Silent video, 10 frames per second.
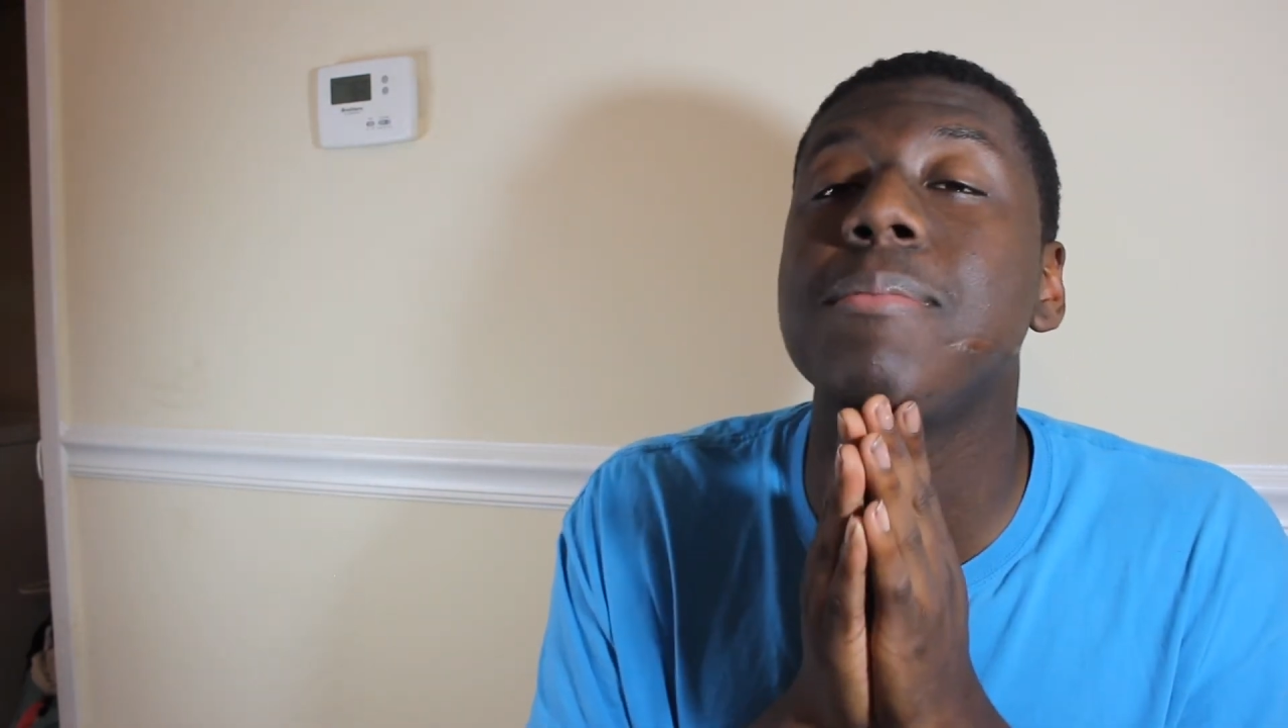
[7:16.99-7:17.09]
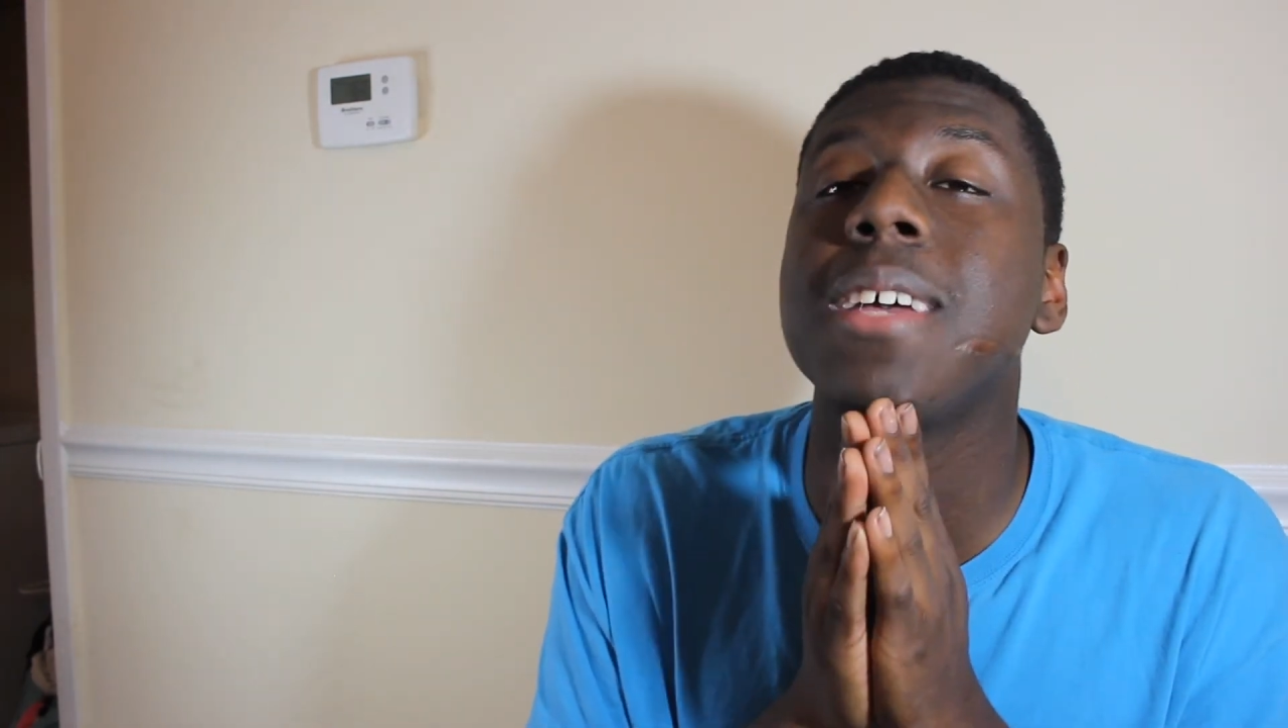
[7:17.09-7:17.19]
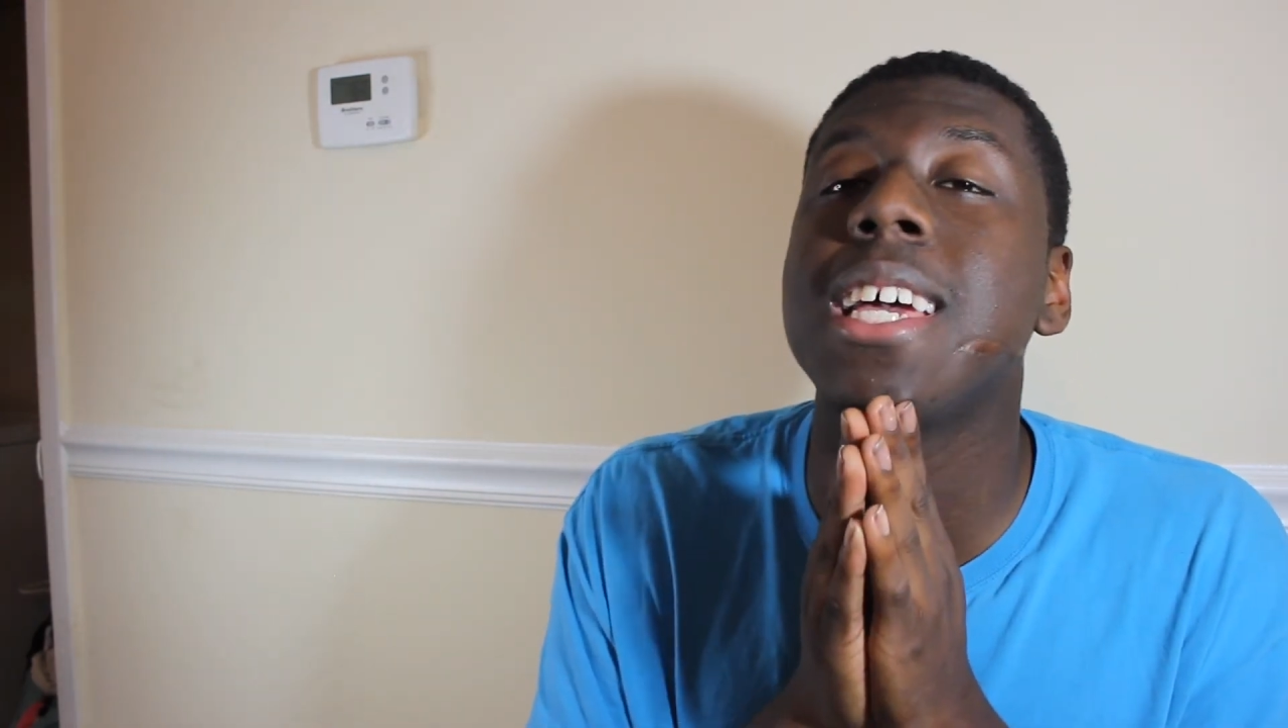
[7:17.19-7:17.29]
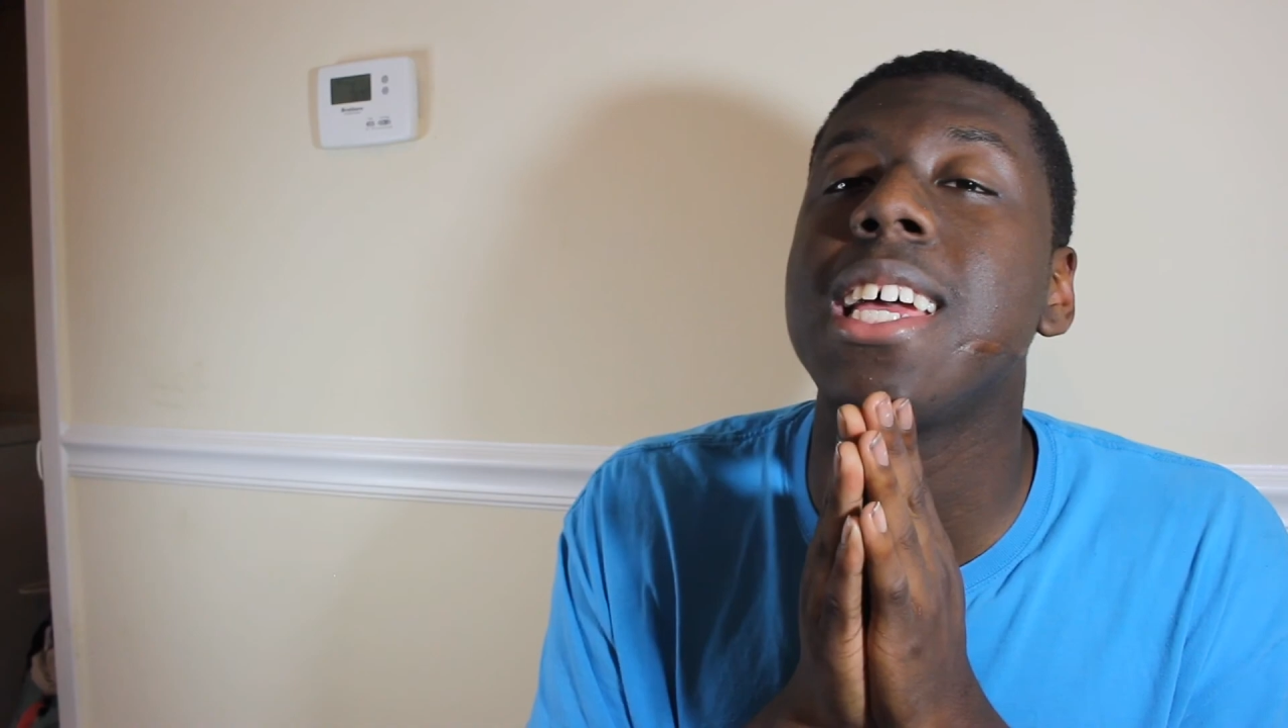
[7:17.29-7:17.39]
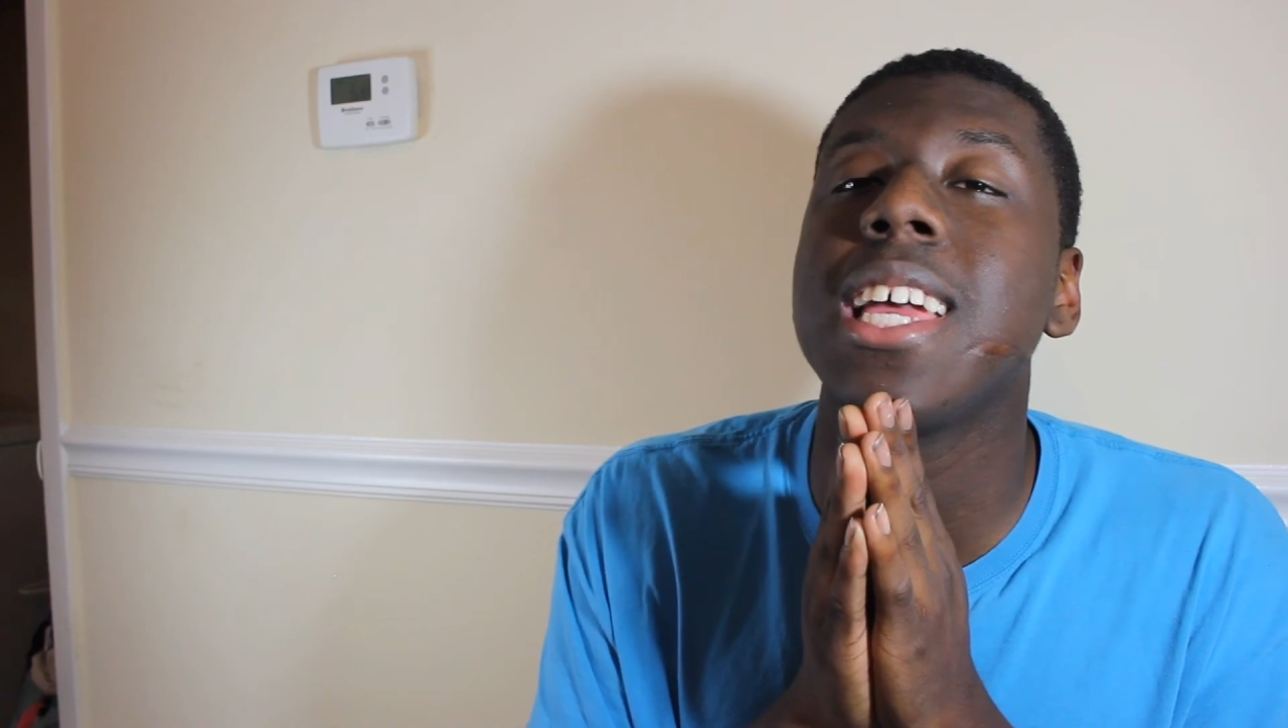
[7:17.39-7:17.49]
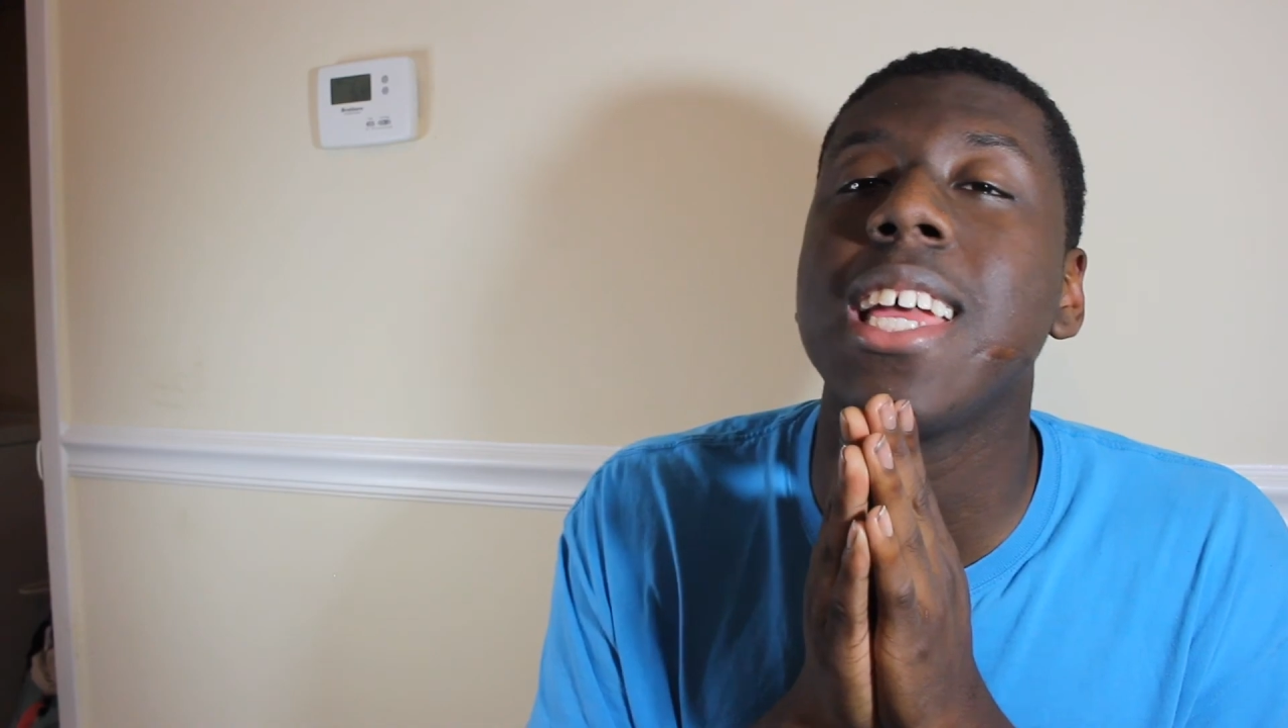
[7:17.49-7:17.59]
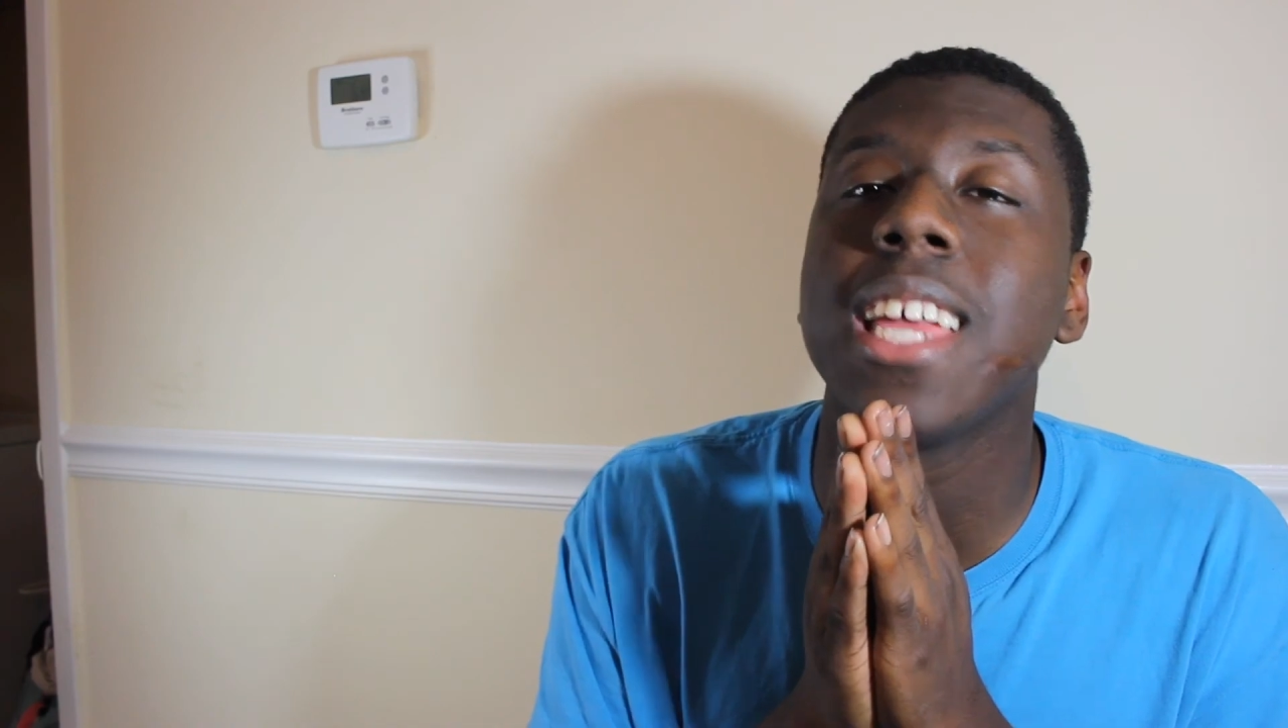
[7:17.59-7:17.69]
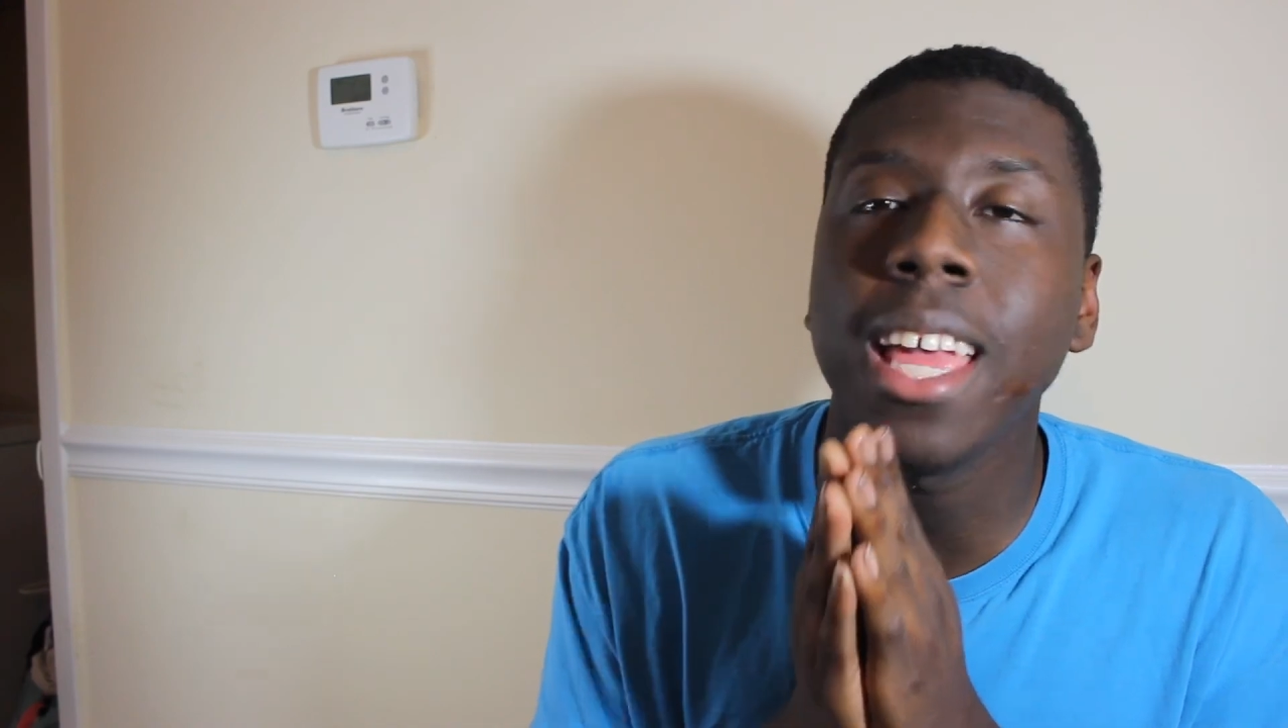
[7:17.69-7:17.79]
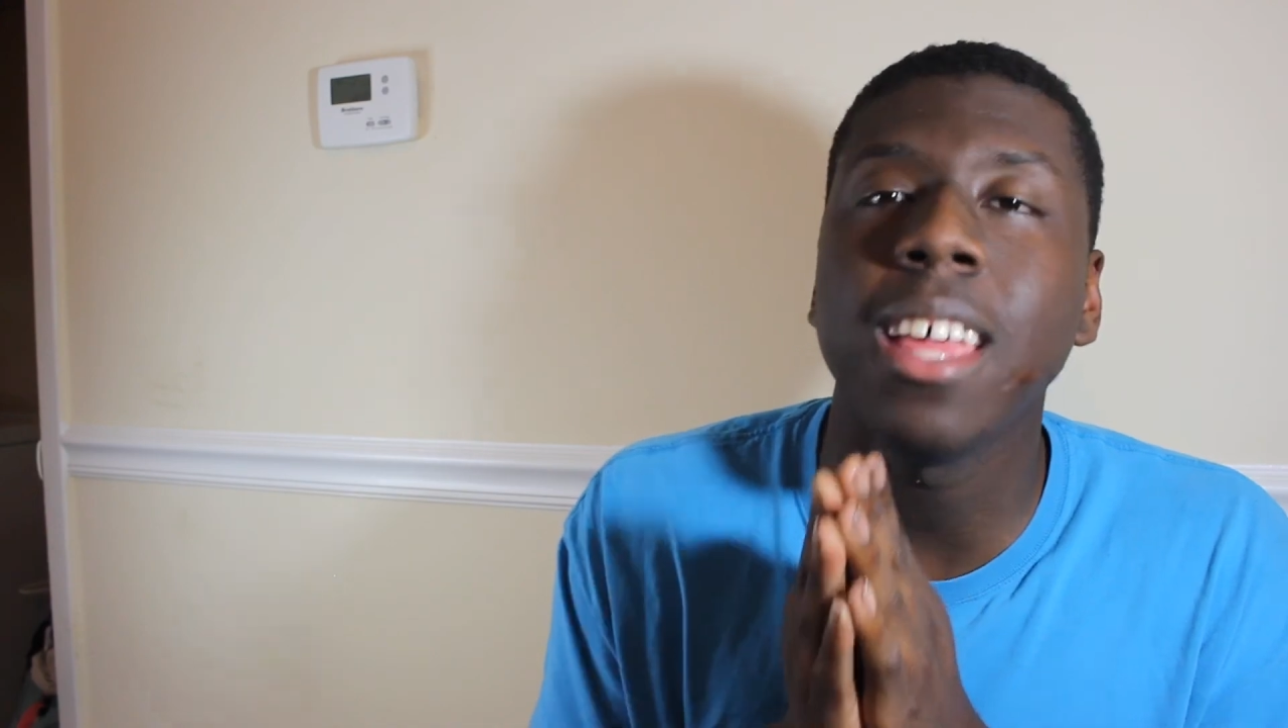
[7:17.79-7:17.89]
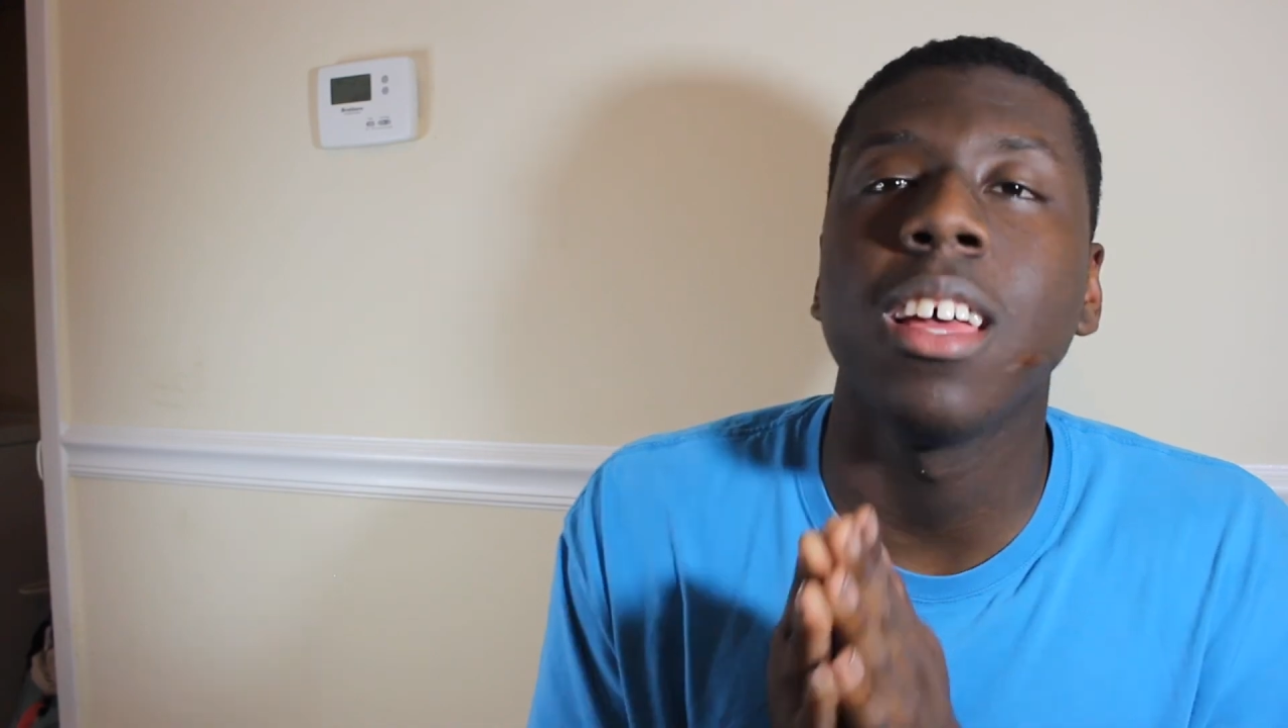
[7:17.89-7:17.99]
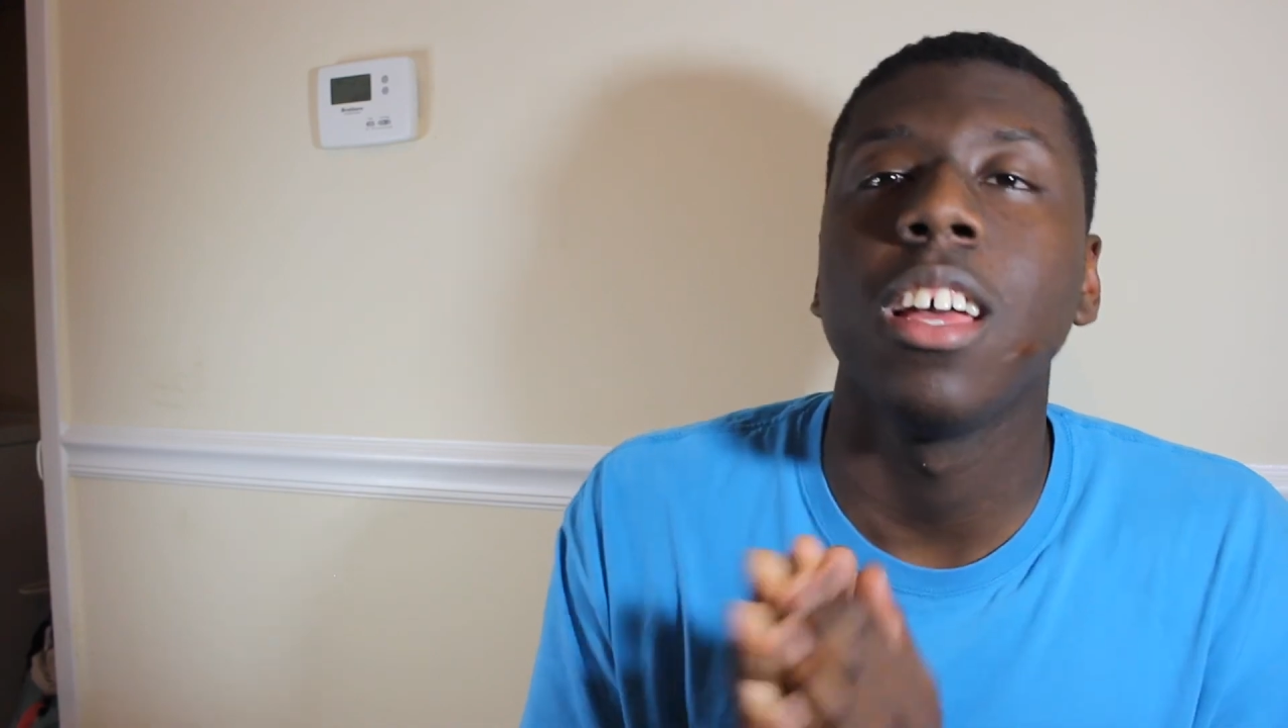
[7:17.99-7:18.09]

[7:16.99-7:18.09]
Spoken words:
man.